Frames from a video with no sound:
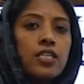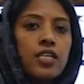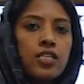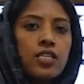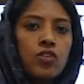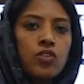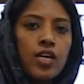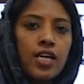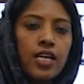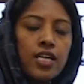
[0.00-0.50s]

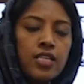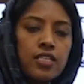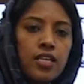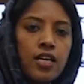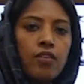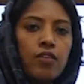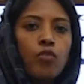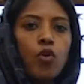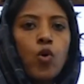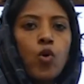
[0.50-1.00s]

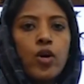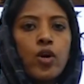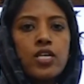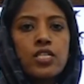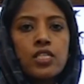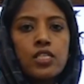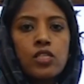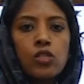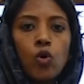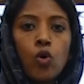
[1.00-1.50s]
tetrahedral
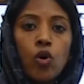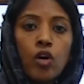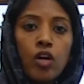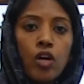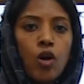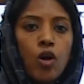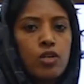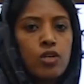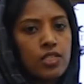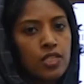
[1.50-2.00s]
voids or
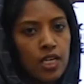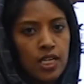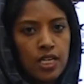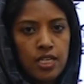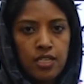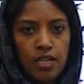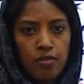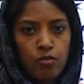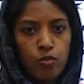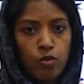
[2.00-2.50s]

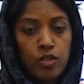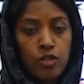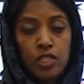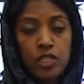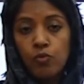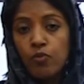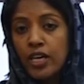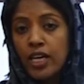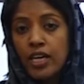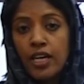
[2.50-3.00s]
octahedral voids.
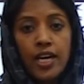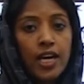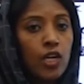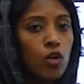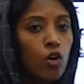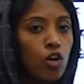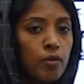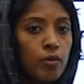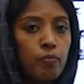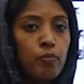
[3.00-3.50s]
We
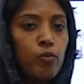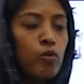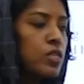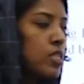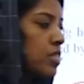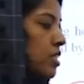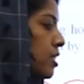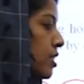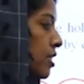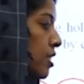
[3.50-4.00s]
cannot put
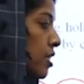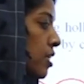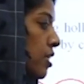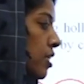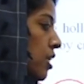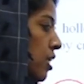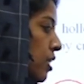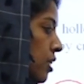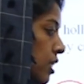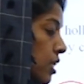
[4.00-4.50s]

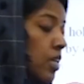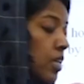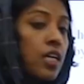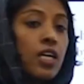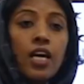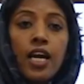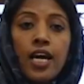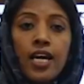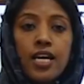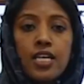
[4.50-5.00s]
the third
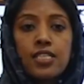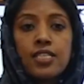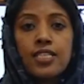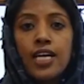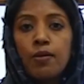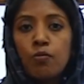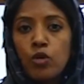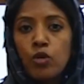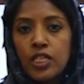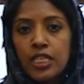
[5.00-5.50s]
layer
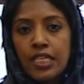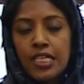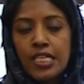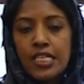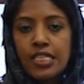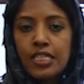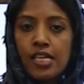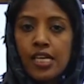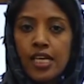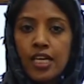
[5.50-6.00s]

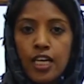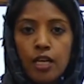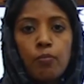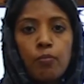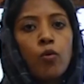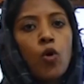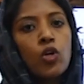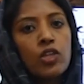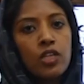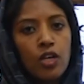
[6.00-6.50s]
simultaneously in
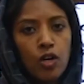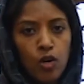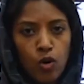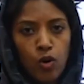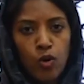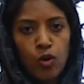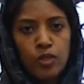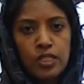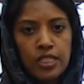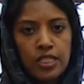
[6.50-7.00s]
both
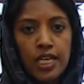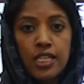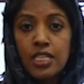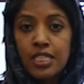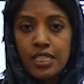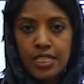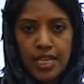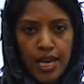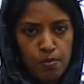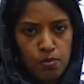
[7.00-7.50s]
hollows at the
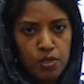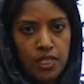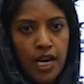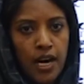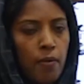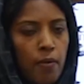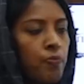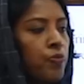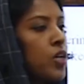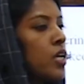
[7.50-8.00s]
same
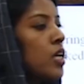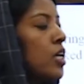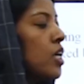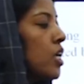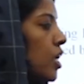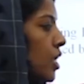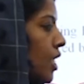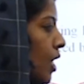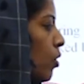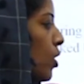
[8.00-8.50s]
time.
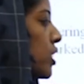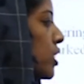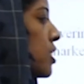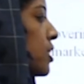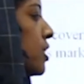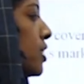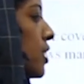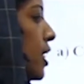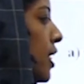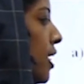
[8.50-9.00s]
Now let
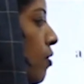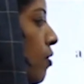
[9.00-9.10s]
us see